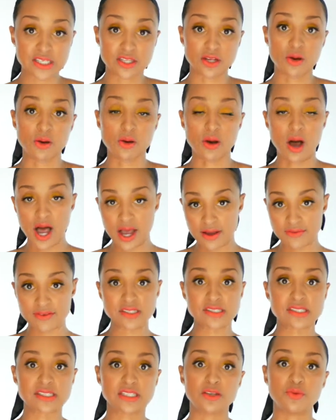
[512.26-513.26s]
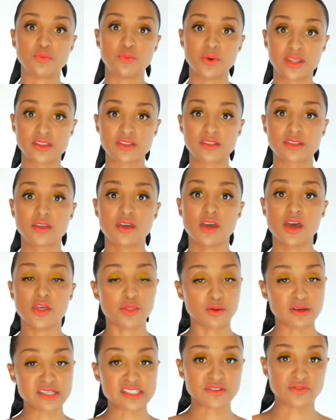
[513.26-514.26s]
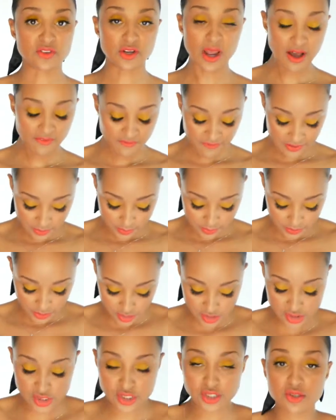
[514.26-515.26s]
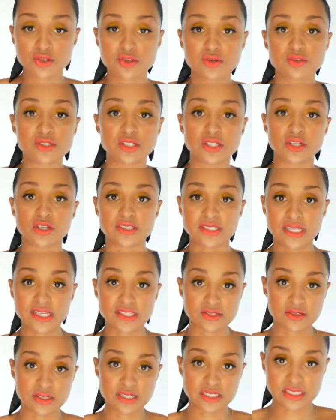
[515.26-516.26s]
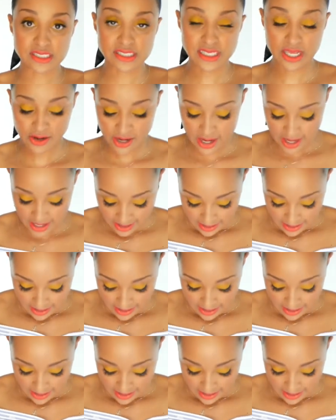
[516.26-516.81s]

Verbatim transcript: you know, obviously with the rest of your outfit, with your shoes, your accessories, etc.